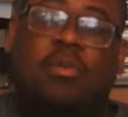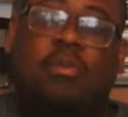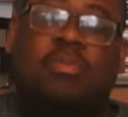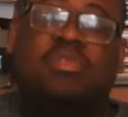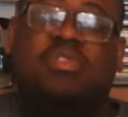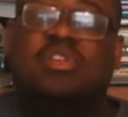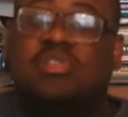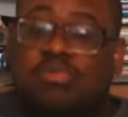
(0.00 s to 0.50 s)

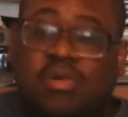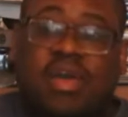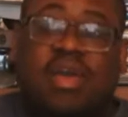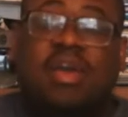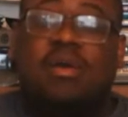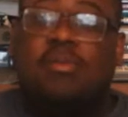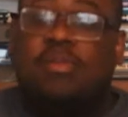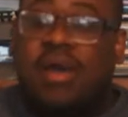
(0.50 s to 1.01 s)
But this one
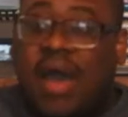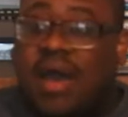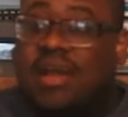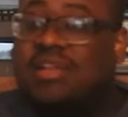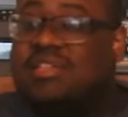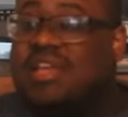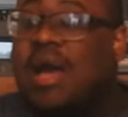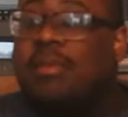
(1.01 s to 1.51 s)
but Out
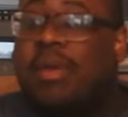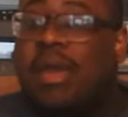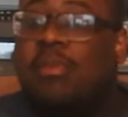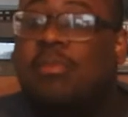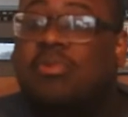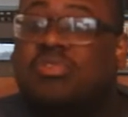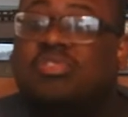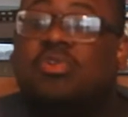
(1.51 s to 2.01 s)
of Time
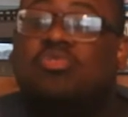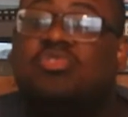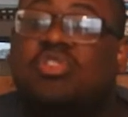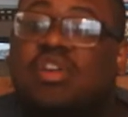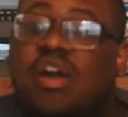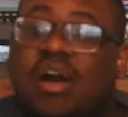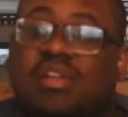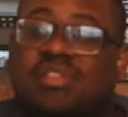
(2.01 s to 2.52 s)
had more social
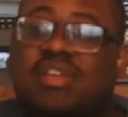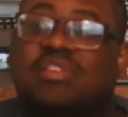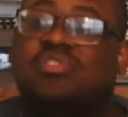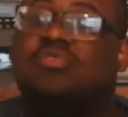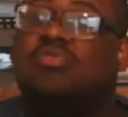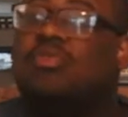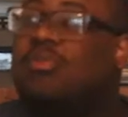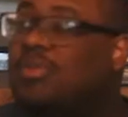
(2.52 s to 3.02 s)

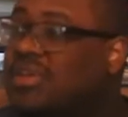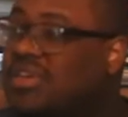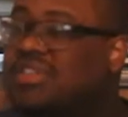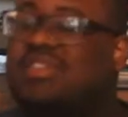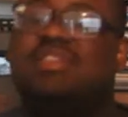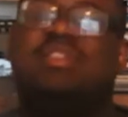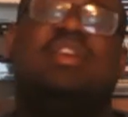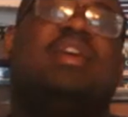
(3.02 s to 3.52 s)
context to it
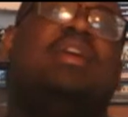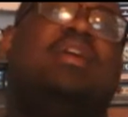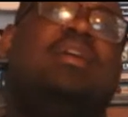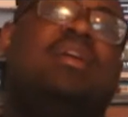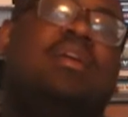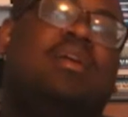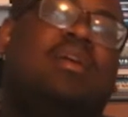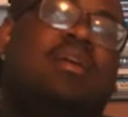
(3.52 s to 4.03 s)
because
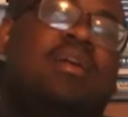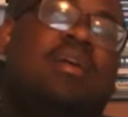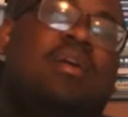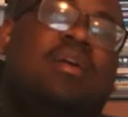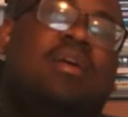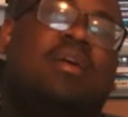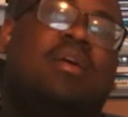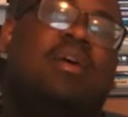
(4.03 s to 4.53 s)
see,
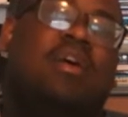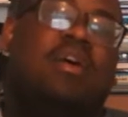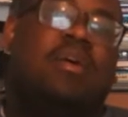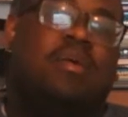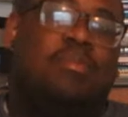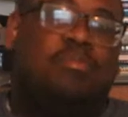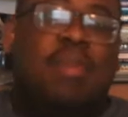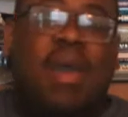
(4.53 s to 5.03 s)

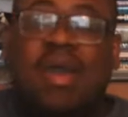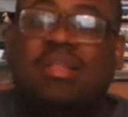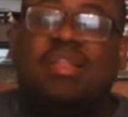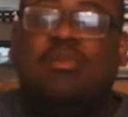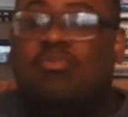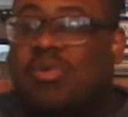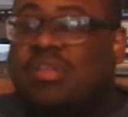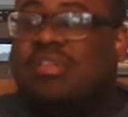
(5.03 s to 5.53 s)
Matt
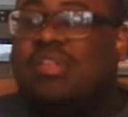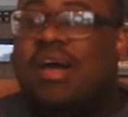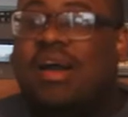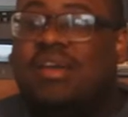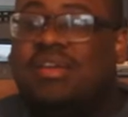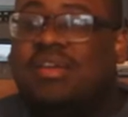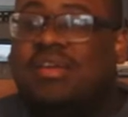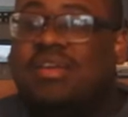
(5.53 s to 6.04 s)
Lee
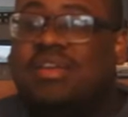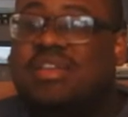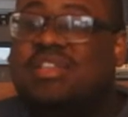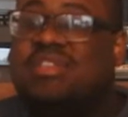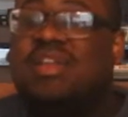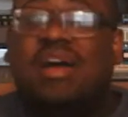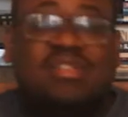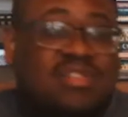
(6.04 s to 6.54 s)
Whitlock
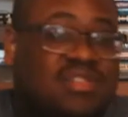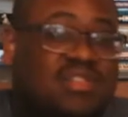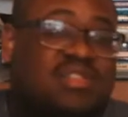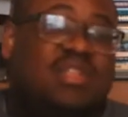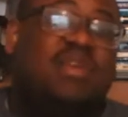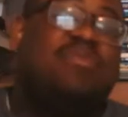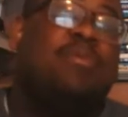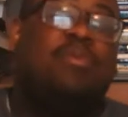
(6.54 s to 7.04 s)
is not just the
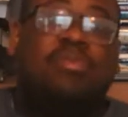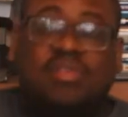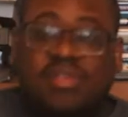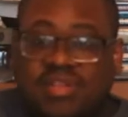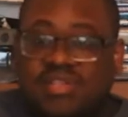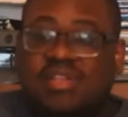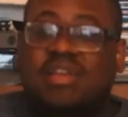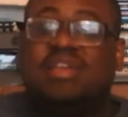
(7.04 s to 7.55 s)
chief of
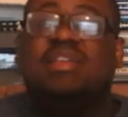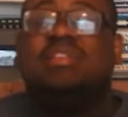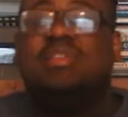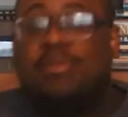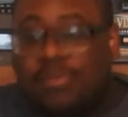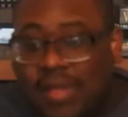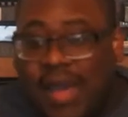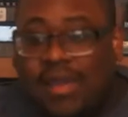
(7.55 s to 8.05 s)
police, he's a
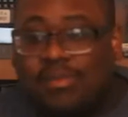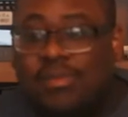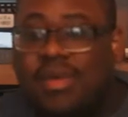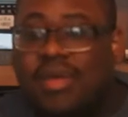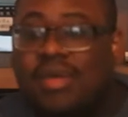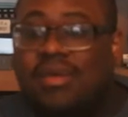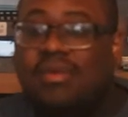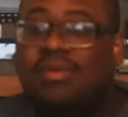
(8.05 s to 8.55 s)
black
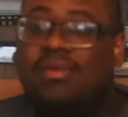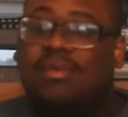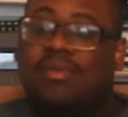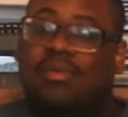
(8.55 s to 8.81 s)
man.